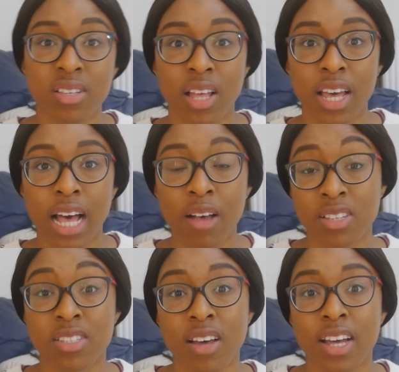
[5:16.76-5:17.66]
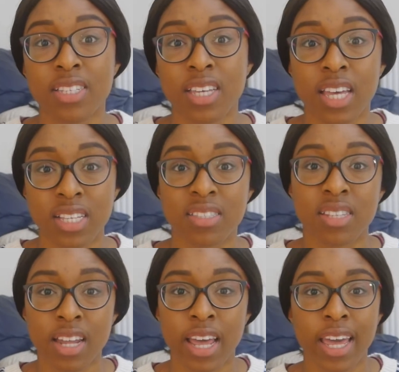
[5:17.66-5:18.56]
to like how society is
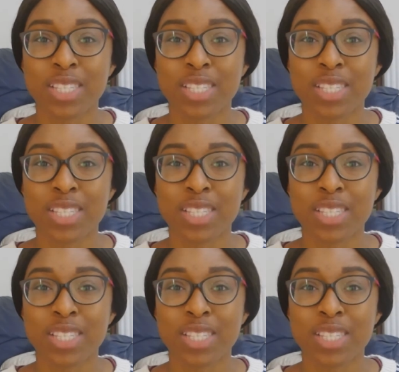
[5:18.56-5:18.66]
today.